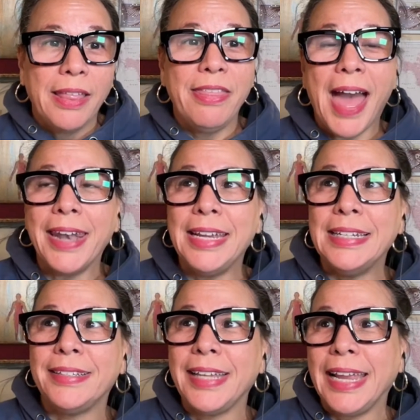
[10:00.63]
That
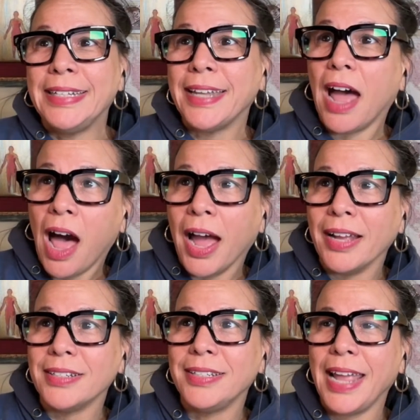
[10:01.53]
is, it's
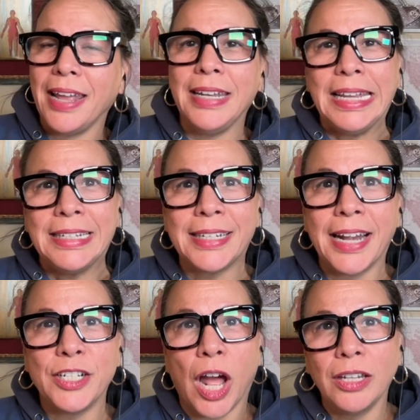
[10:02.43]
us. And in
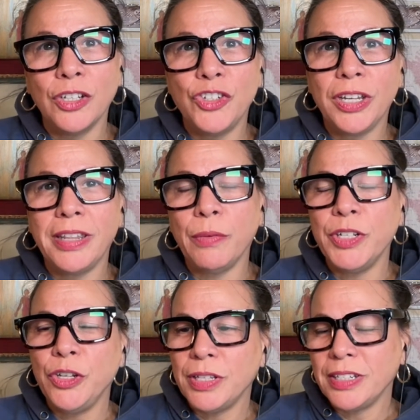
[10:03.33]
Scientology, they
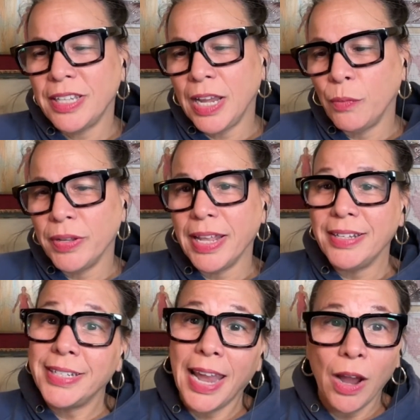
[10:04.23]
would do this thing where
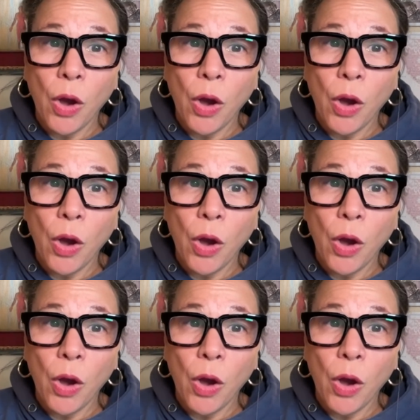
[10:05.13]
they'd say,